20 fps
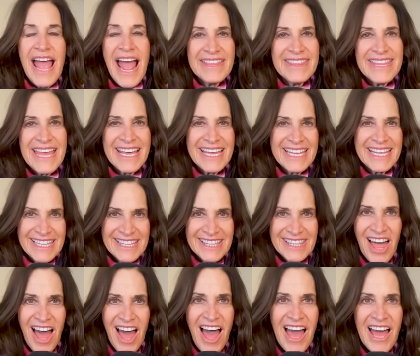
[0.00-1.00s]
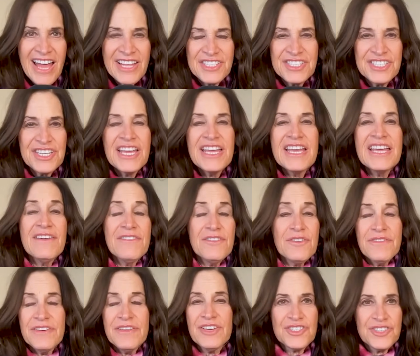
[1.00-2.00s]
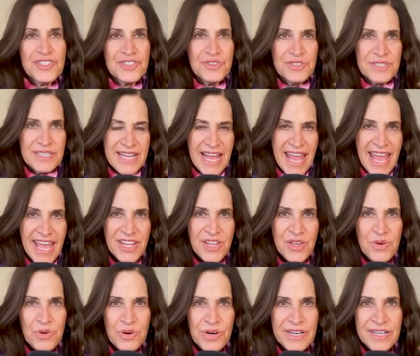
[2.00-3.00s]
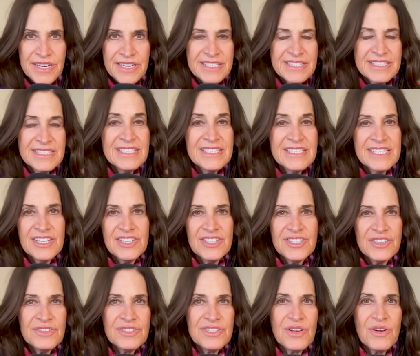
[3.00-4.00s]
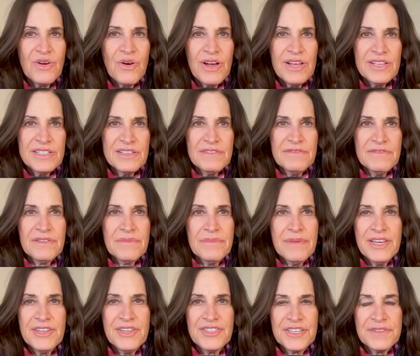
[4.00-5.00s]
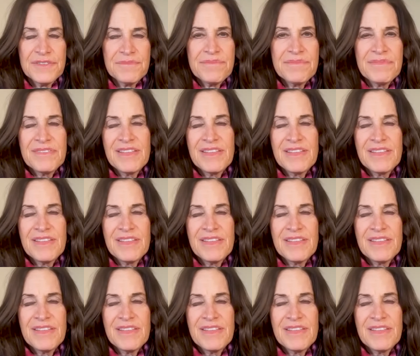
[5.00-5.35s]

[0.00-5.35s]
And they can lodge if you have issues in any organs and tissues and cause inflammation.